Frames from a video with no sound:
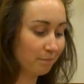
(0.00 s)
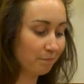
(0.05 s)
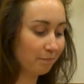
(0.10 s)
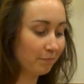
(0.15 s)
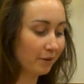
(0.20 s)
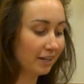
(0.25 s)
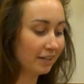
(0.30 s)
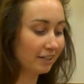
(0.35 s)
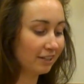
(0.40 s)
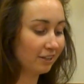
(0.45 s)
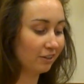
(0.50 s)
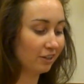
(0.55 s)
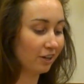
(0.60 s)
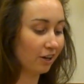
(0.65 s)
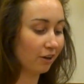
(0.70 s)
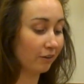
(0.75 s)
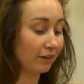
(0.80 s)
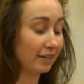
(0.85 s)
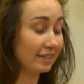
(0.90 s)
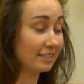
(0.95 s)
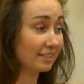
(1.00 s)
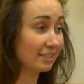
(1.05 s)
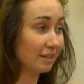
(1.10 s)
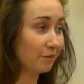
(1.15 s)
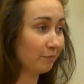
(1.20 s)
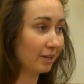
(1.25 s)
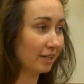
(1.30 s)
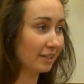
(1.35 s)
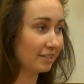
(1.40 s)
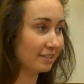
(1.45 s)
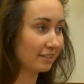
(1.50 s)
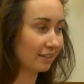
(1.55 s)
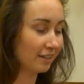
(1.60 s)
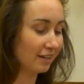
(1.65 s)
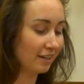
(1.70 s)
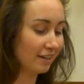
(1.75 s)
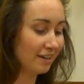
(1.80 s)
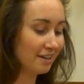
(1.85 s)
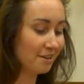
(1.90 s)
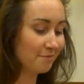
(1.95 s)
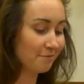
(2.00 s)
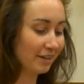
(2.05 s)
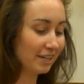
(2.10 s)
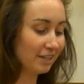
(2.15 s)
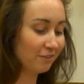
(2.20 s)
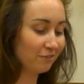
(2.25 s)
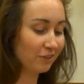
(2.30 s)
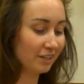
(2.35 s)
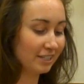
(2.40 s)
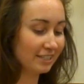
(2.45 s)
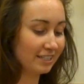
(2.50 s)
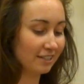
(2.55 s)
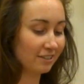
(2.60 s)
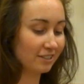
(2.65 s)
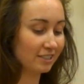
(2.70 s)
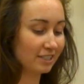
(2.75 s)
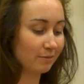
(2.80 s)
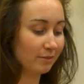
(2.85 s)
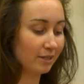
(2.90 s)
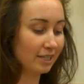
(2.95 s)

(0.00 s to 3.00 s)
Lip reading: But, you know, in some ways, making friends here seem